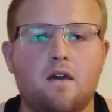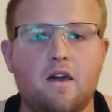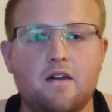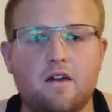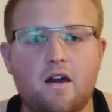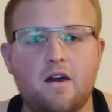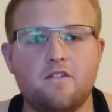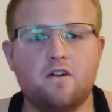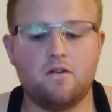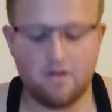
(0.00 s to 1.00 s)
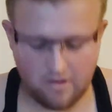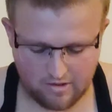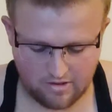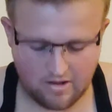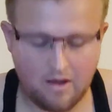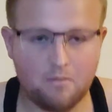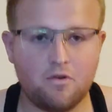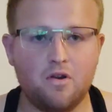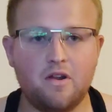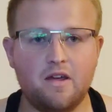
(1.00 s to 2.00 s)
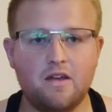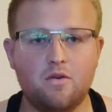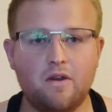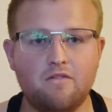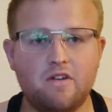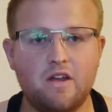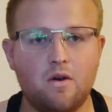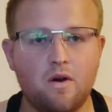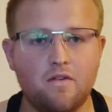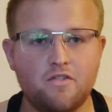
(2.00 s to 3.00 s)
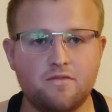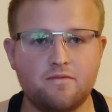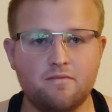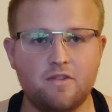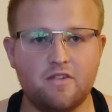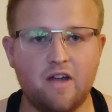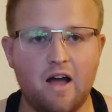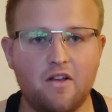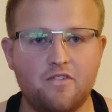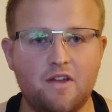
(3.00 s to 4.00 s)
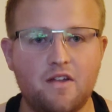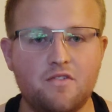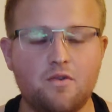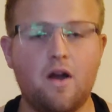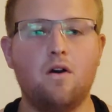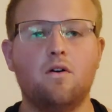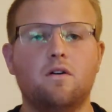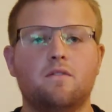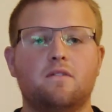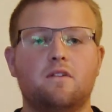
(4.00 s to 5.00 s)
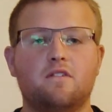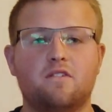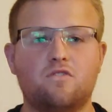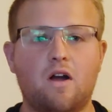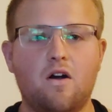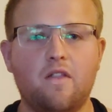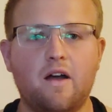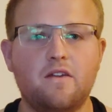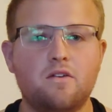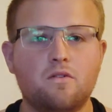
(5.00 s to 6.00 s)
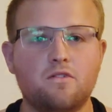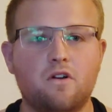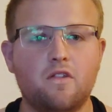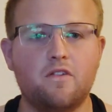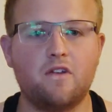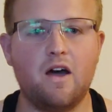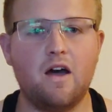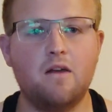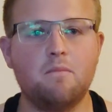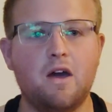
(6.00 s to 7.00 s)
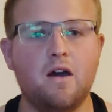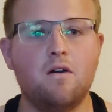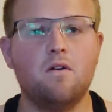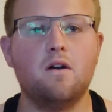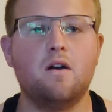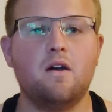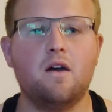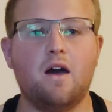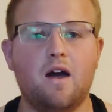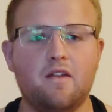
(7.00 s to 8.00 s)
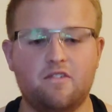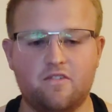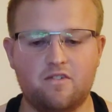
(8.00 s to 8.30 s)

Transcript: Hey guys, Harry here. I'm doing a quick video on the tile setting trowel. It's a trowel that I use all the time now, and